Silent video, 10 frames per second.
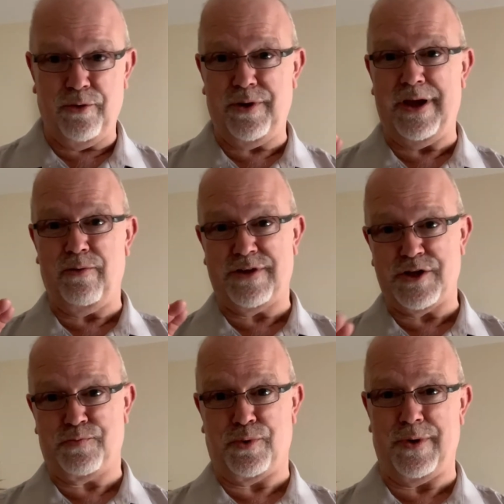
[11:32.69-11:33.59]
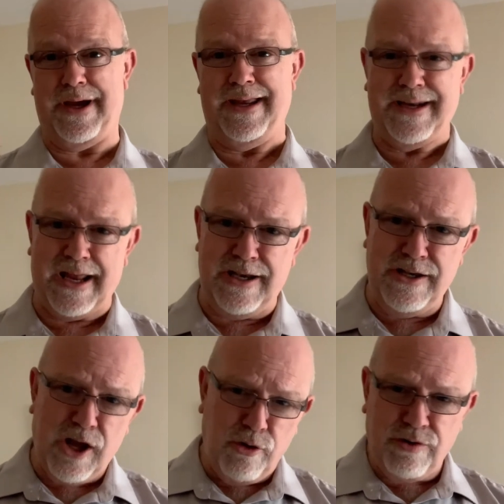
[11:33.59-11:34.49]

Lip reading: it does put in a load